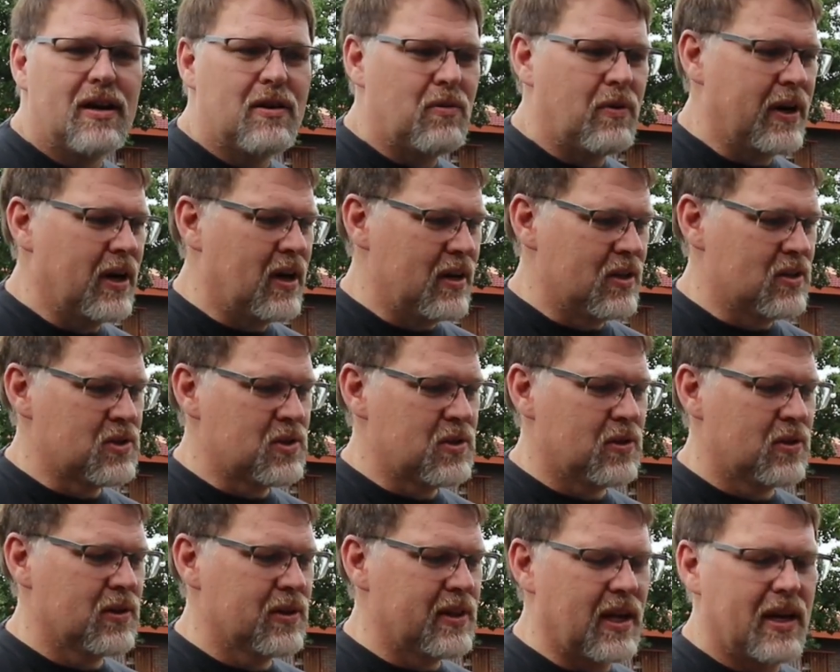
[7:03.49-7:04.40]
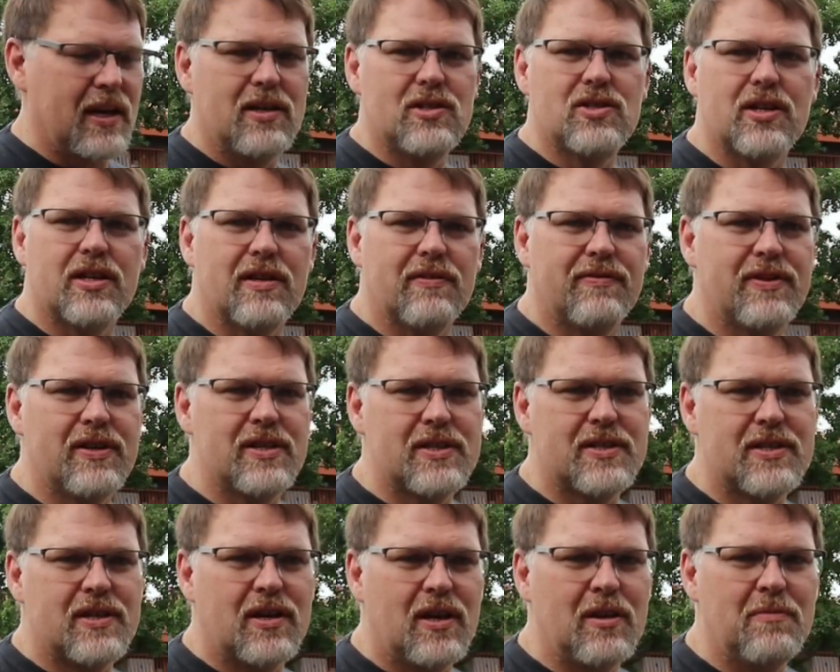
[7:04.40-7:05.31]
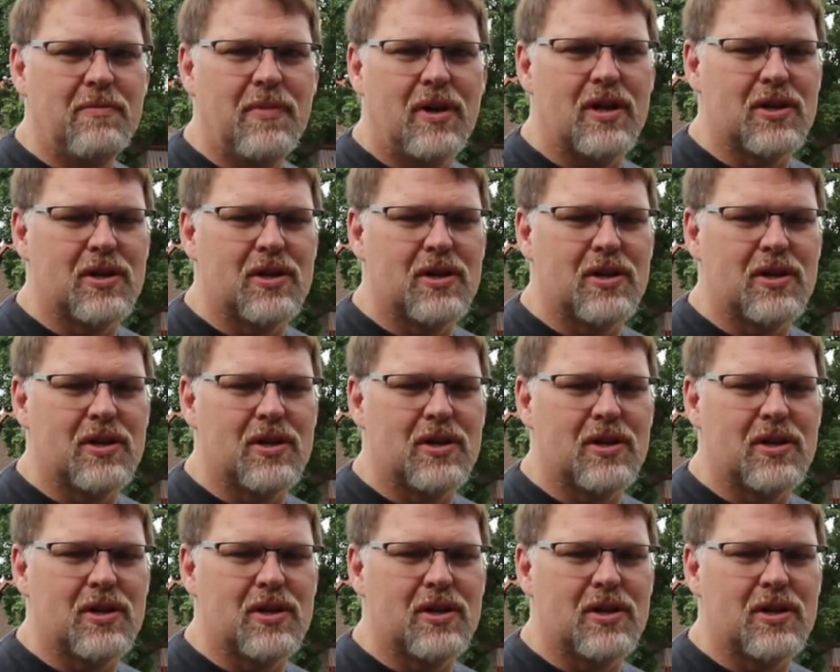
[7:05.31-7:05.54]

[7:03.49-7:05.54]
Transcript: when I installed the engine the first time,